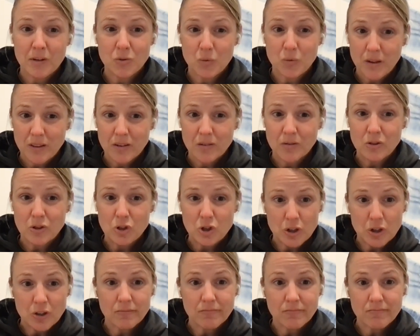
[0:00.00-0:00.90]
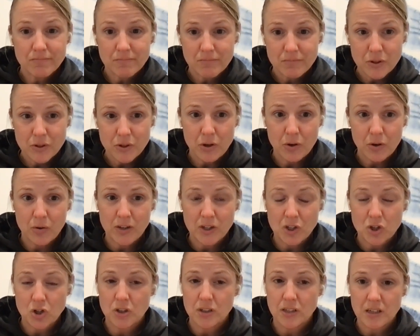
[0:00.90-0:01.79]
between those two. So
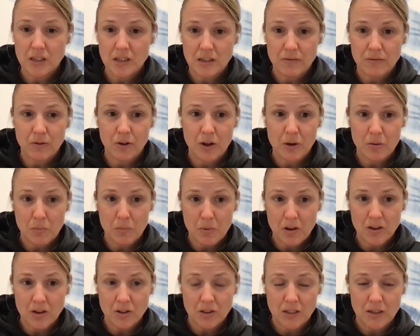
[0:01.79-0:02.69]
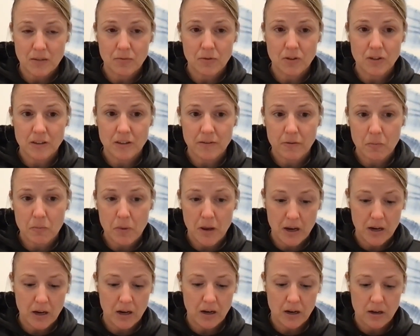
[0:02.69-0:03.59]
it's just a difference of
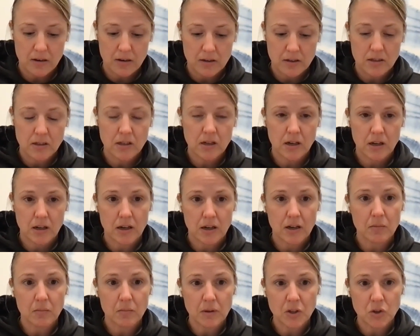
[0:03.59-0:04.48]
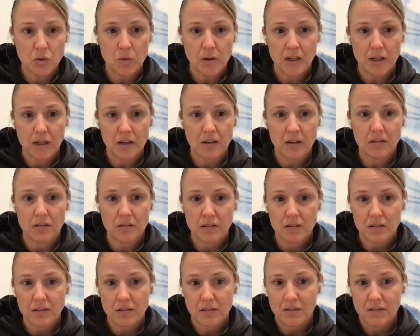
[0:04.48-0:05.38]
opinions between
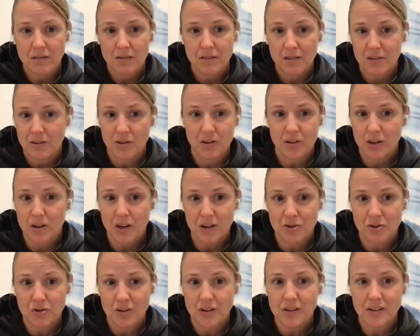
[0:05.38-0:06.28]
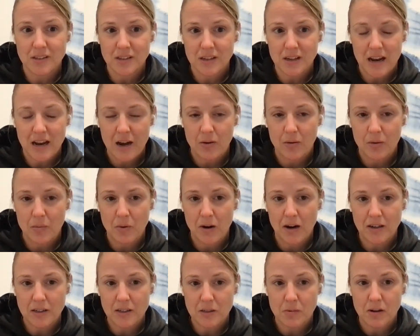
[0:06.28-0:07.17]
countries and how we
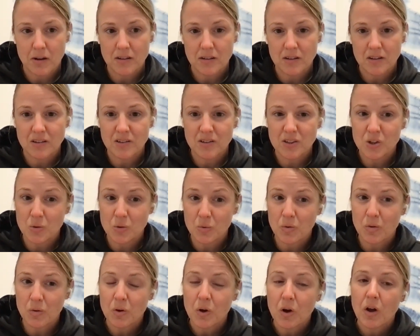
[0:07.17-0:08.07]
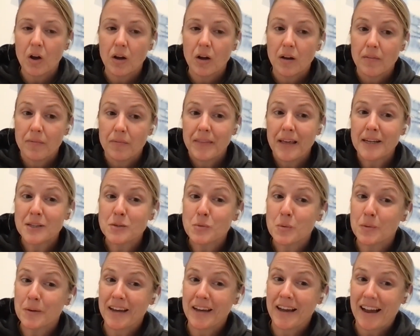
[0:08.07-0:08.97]
practice medicine. So
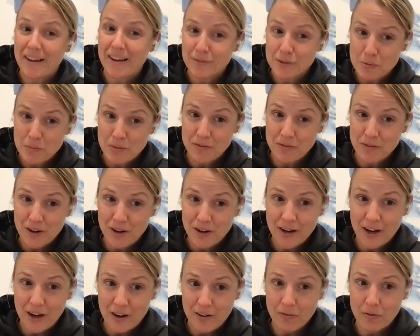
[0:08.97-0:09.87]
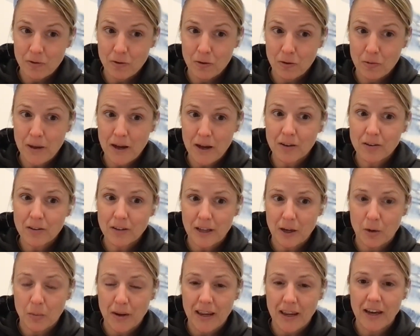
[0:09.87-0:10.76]
that's what we have to be very careful about.
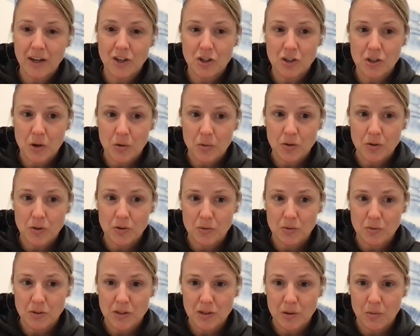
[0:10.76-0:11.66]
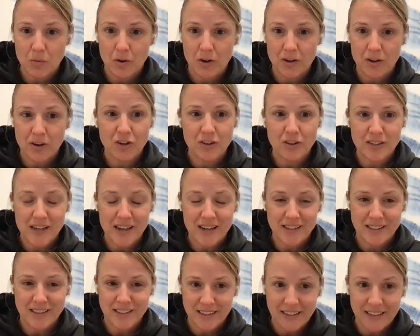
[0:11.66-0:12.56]
Like, we can't just go into somewhere and
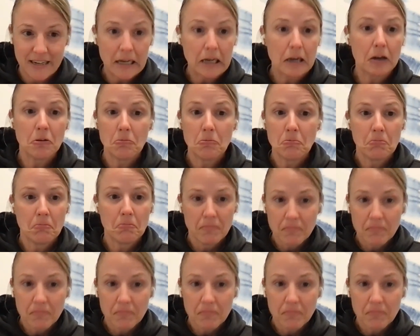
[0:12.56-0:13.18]
assess, like,